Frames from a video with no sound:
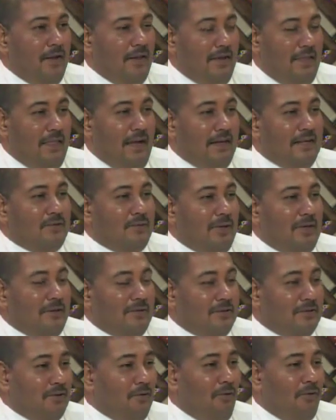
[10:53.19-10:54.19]
That is why
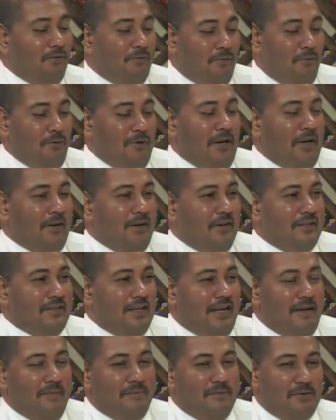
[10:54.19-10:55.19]
it's cold food. A lot of
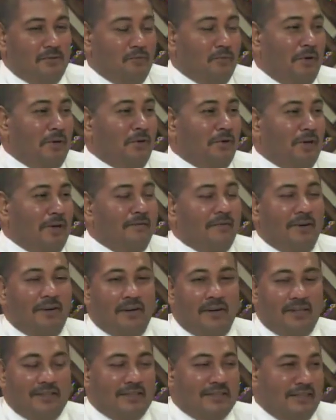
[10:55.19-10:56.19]
times we don't even
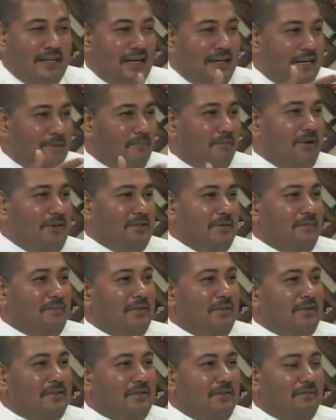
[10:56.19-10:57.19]
understand the
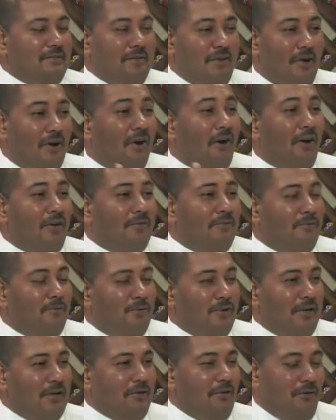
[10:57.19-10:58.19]
principles of hot food
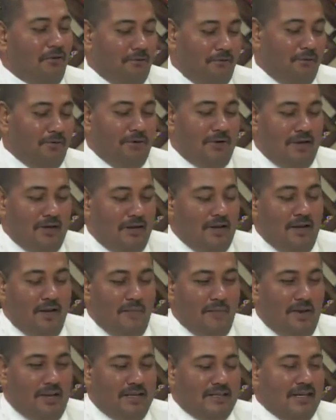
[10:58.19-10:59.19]
and cold food.
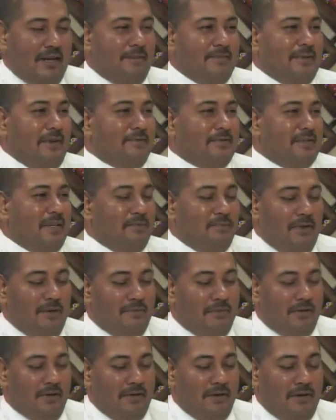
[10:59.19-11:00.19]
Many times I've seen
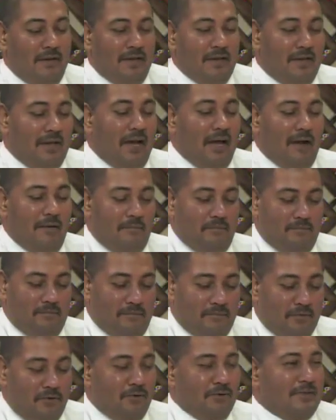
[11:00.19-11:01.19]
people
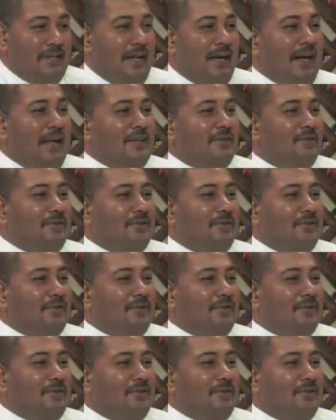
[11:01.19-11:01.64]
use their hand to